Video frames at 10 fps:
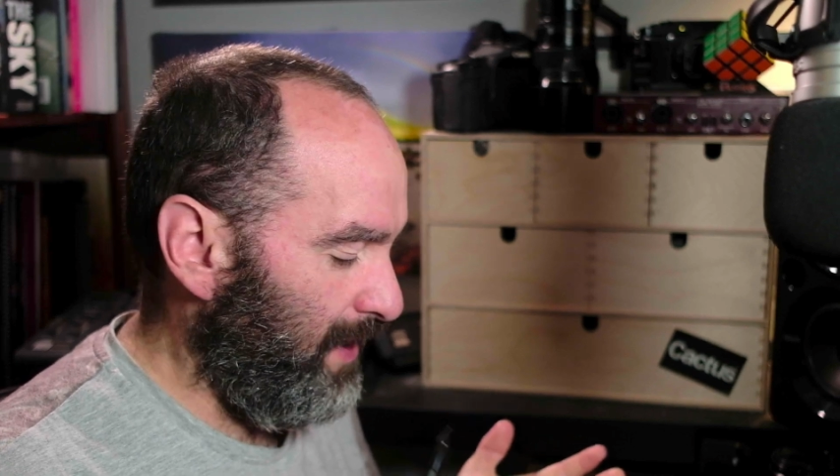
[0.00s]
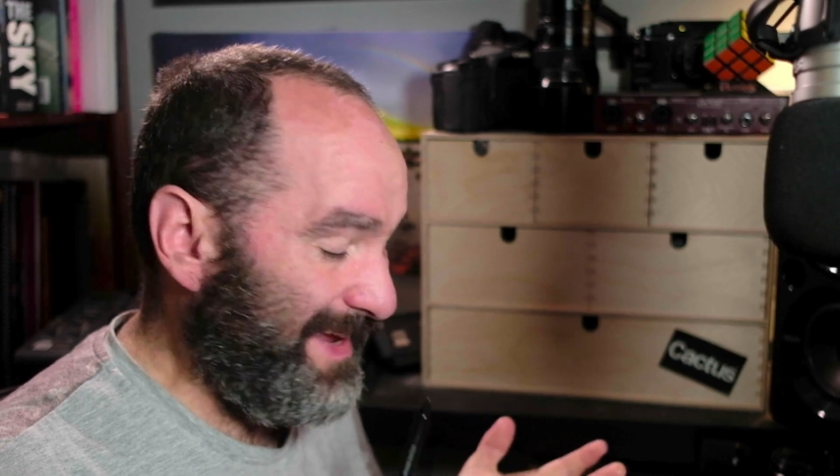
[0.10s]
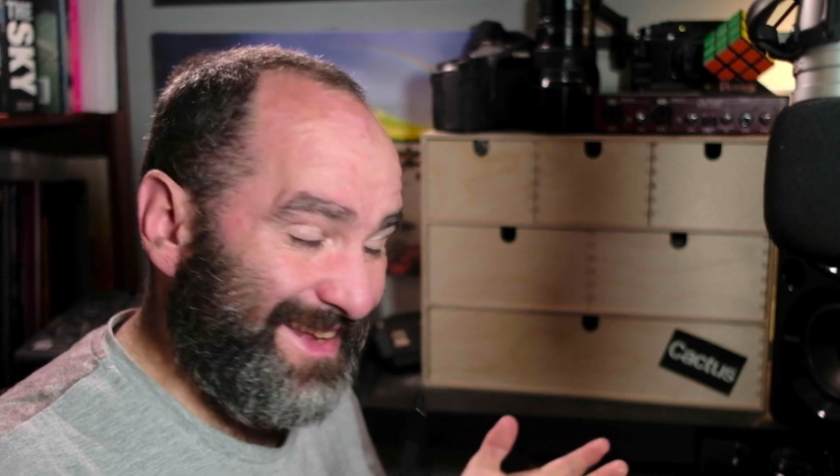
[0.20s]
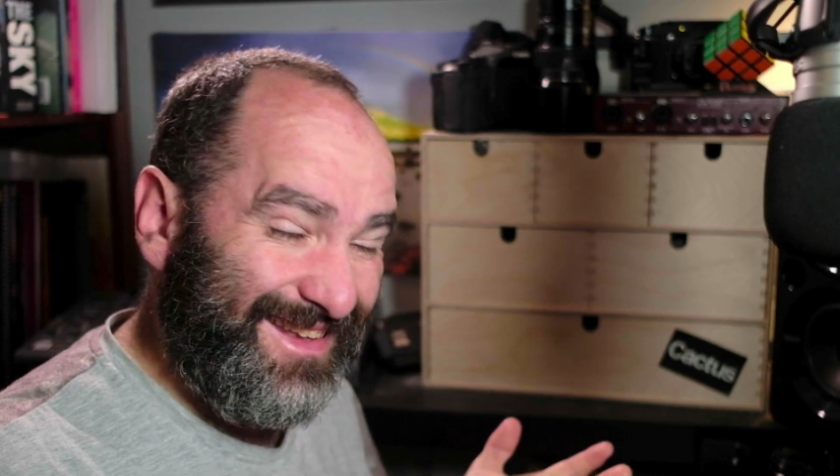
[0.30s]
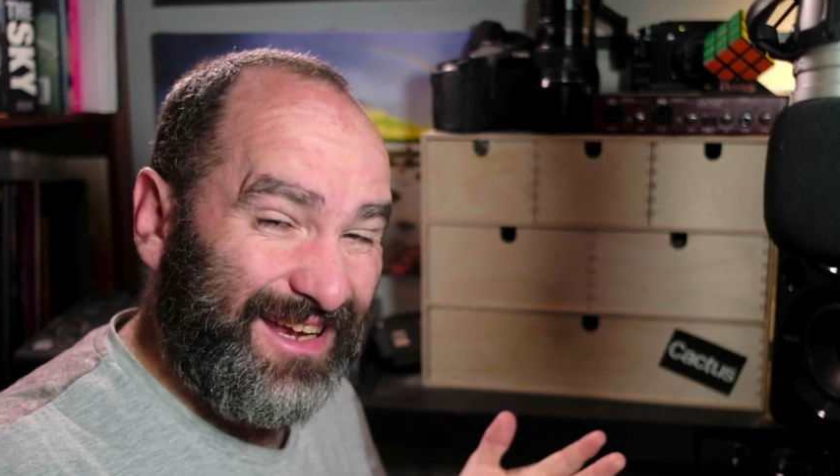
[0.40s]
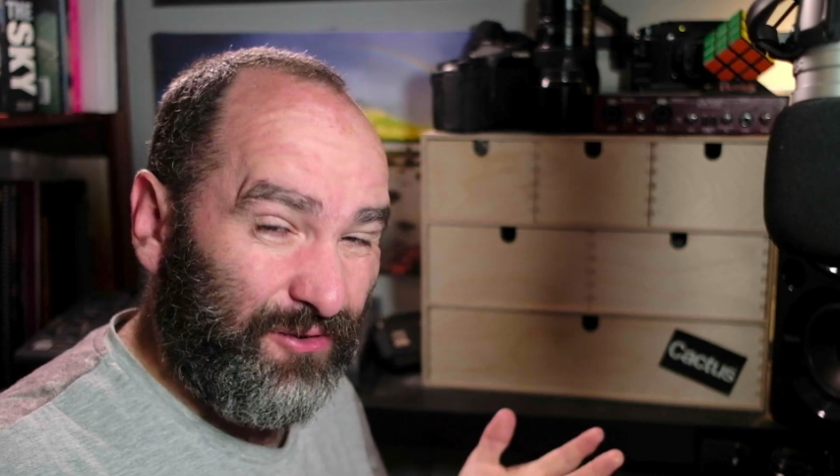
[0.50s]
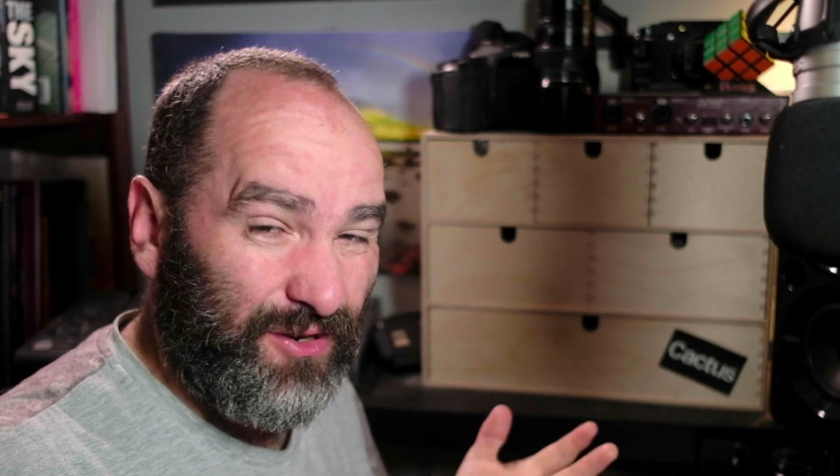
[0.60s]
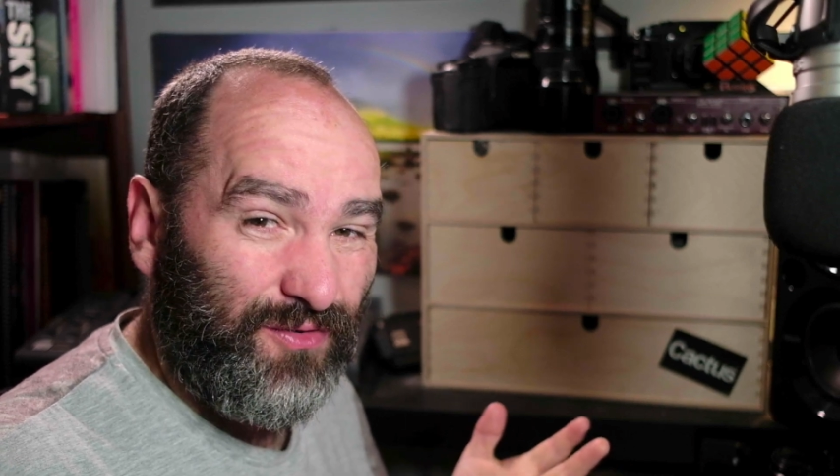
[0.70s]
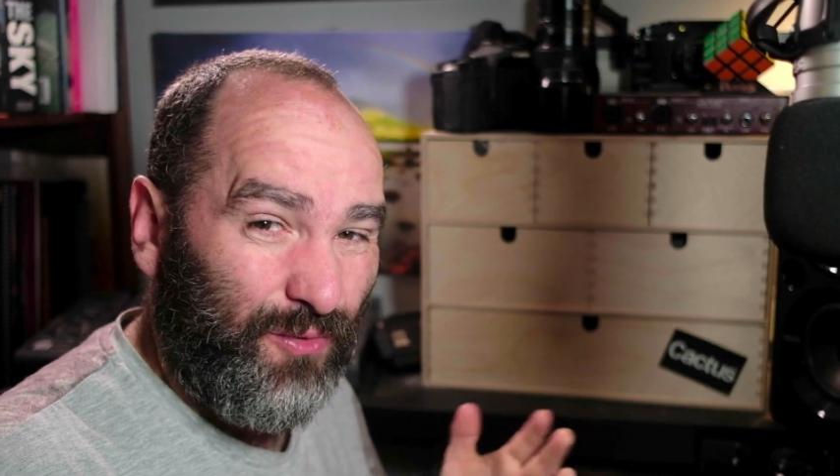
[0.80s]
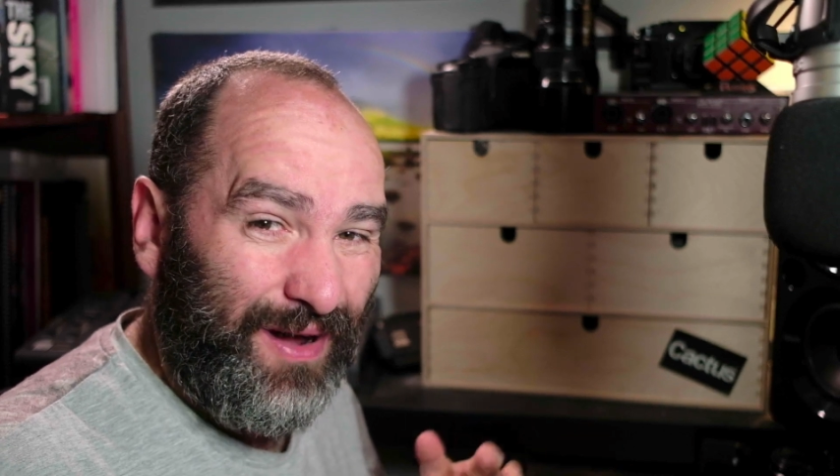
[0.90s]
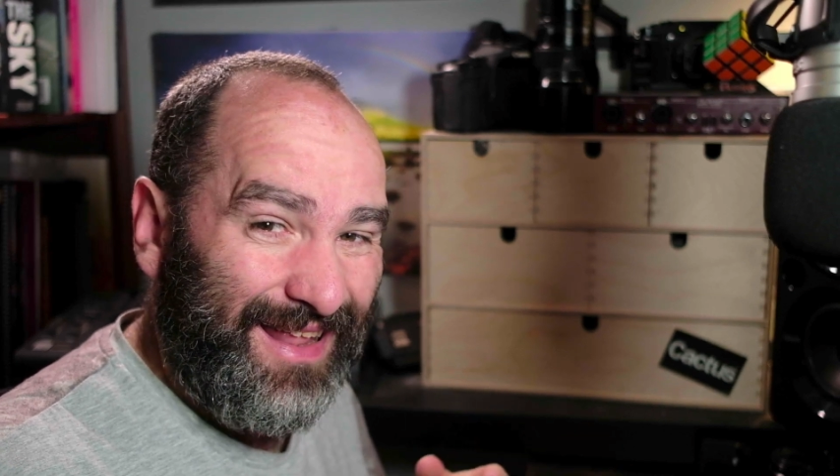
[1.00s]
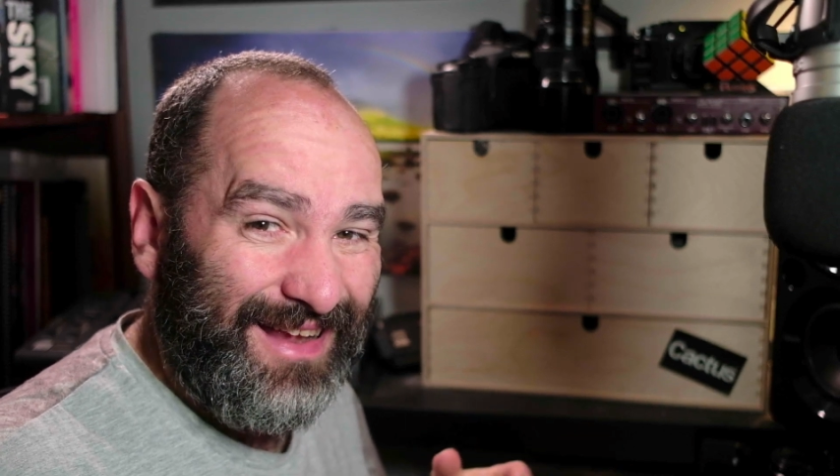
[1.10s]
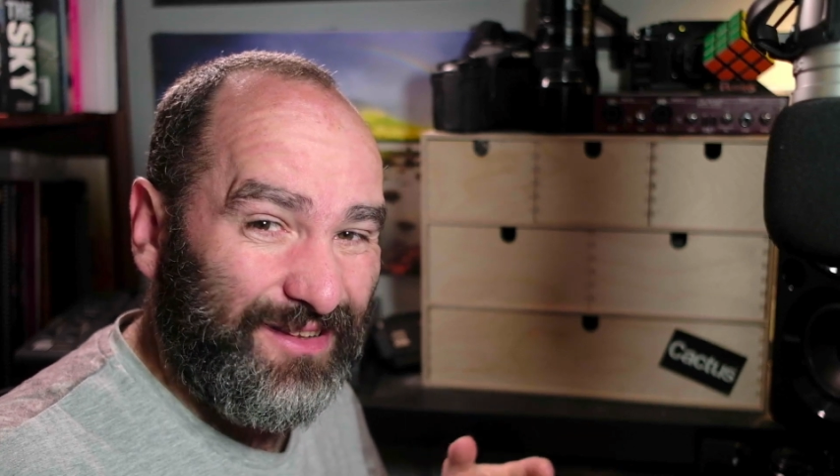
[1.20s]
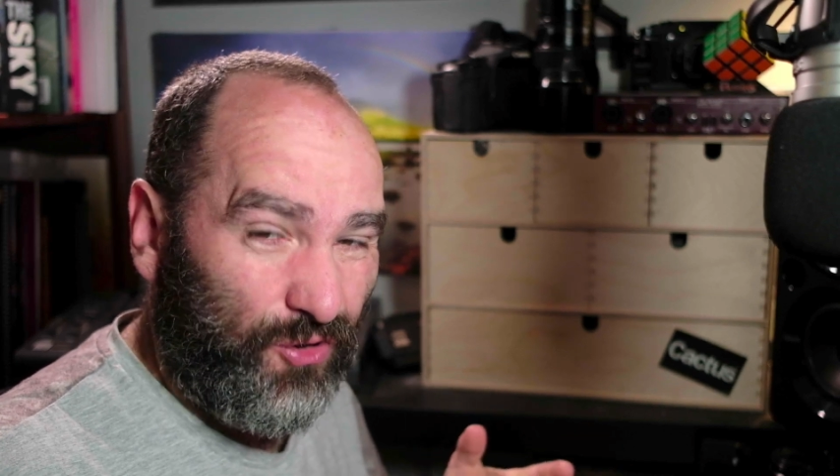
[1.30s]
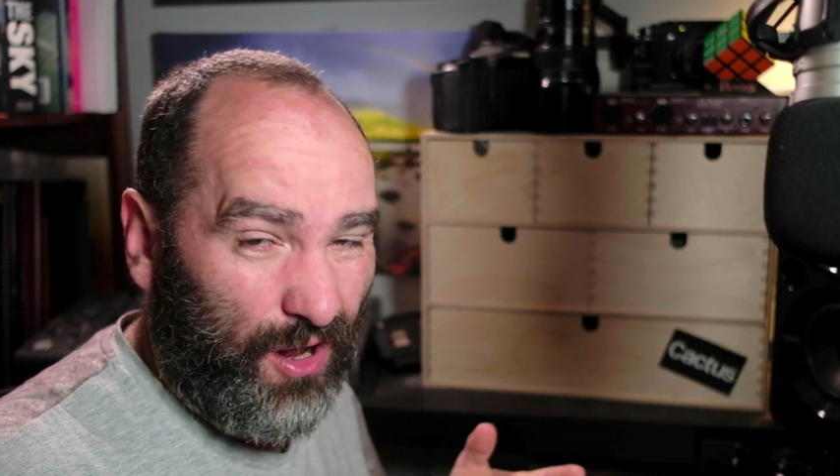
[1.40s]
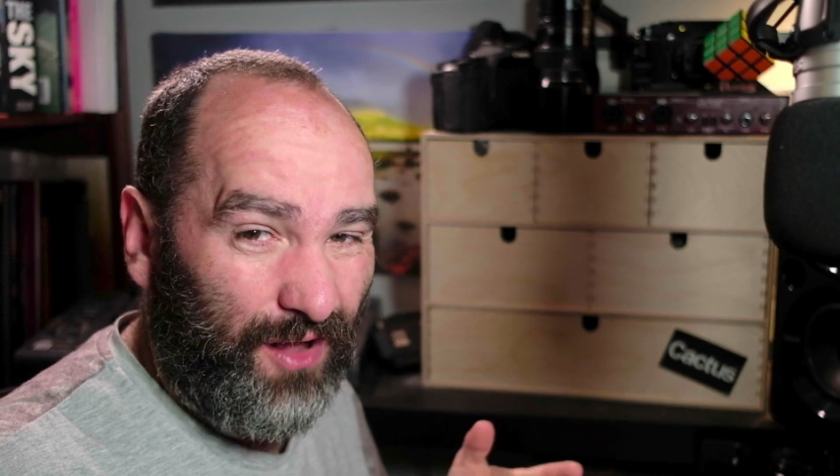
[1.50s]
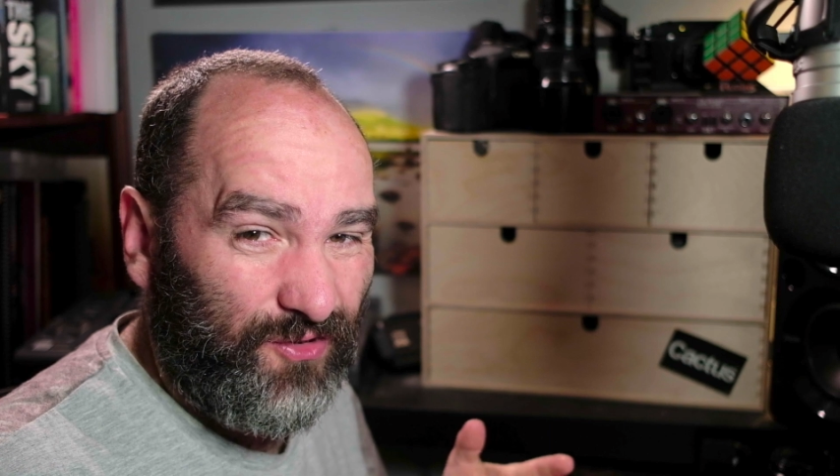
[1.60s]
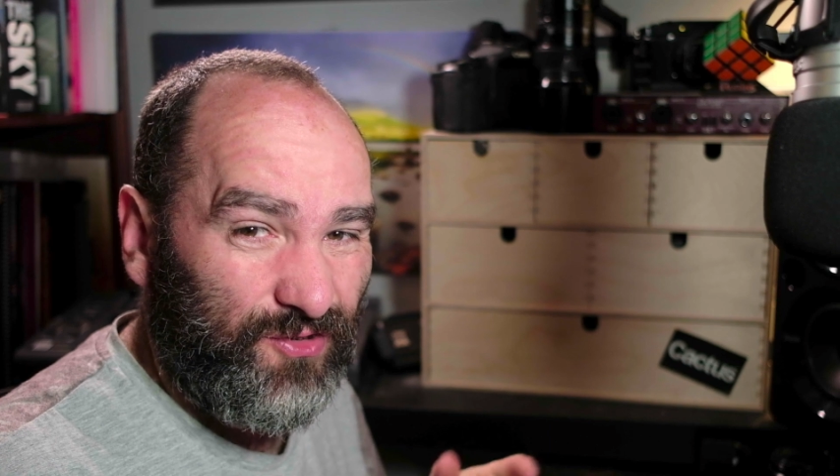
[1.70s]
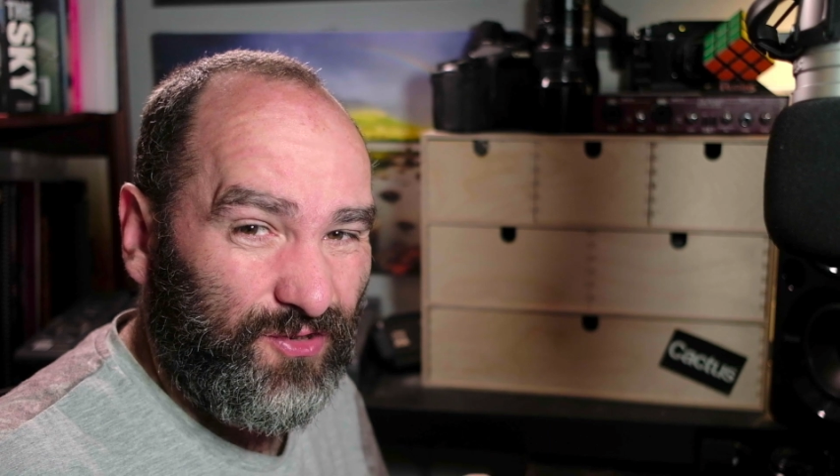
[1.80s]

like interiors for weddings or concerts